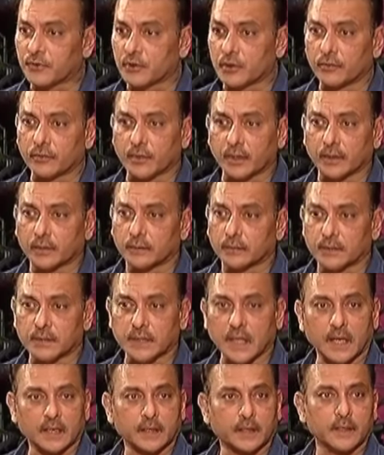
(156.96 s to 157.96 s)
Absolutely.
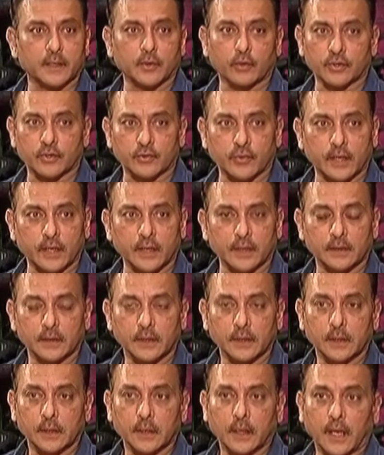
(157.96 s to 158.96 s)
Started in Australia,
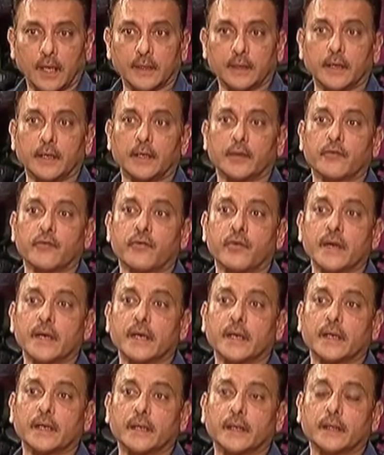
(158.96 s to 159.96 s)
and then it
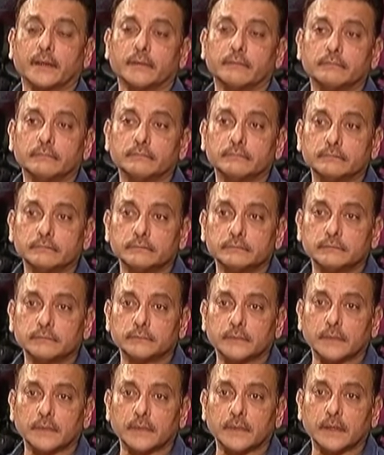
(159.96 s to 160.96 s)
really
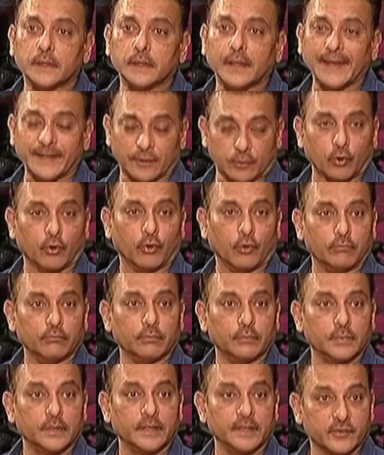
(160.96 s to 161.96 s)
hit
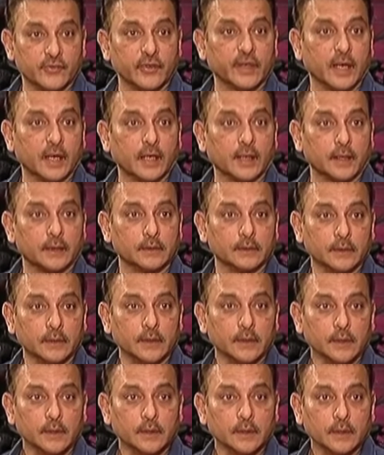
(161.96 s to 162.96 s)
home in Sri Lanka.
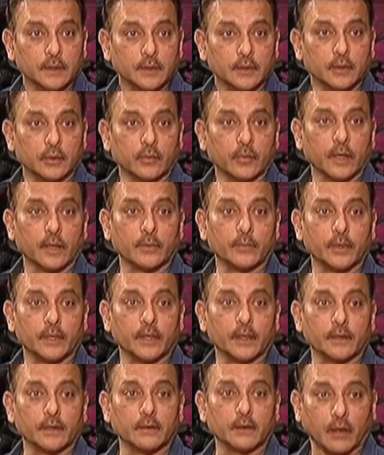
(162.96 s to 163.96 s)
You know, when
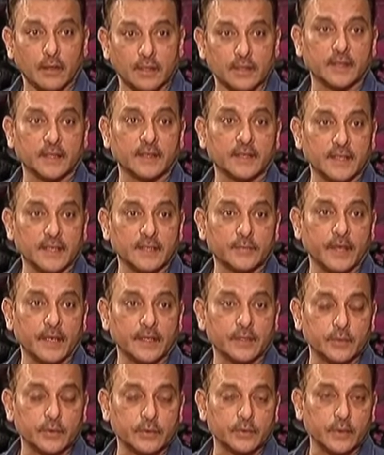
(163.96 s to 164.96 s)
we lost a test
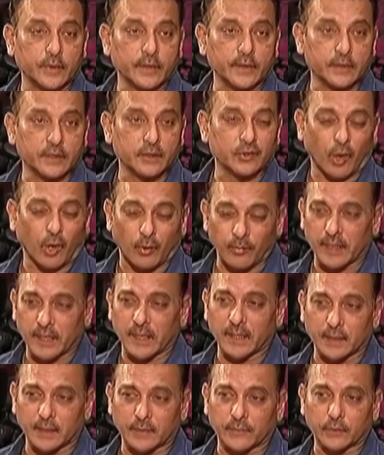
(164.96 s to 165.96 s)
match which we had
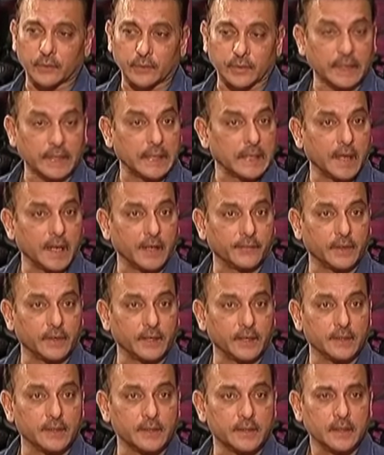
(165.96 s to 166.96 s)
dominated for three and a half
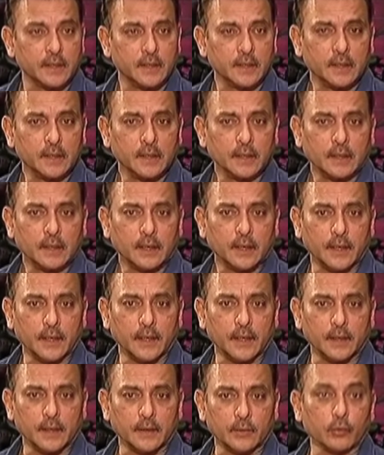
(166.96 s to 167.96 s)
days,
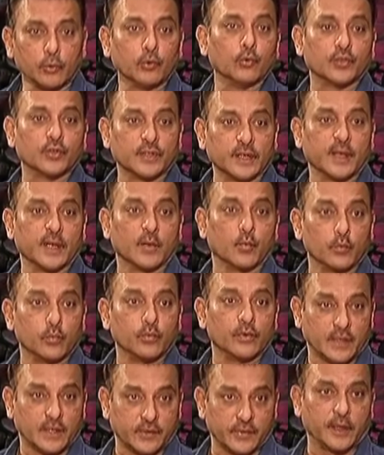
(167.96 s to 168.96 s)
and you lose it in
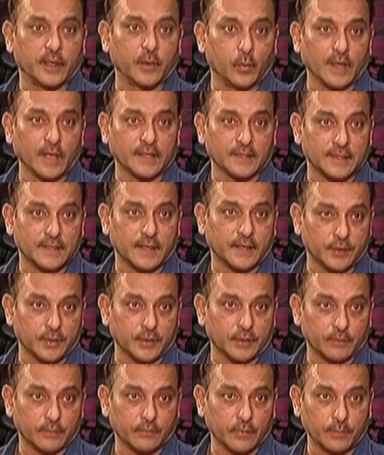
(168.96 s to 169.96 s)
literally one
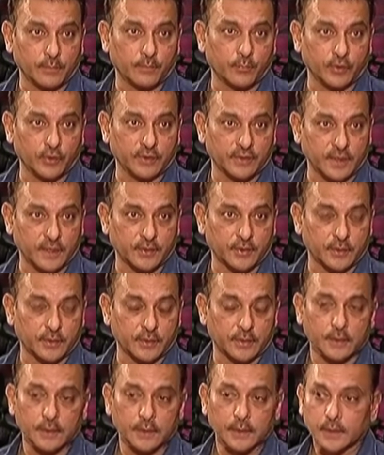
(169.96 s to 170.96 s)
session, one poor session,
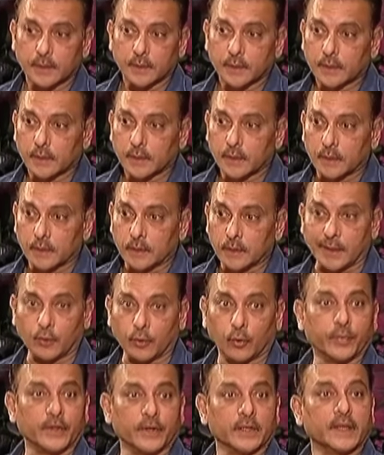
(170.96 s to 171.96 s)
that
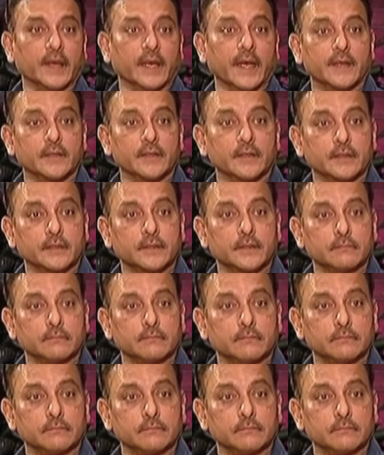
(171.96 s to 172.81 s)
opened the eyes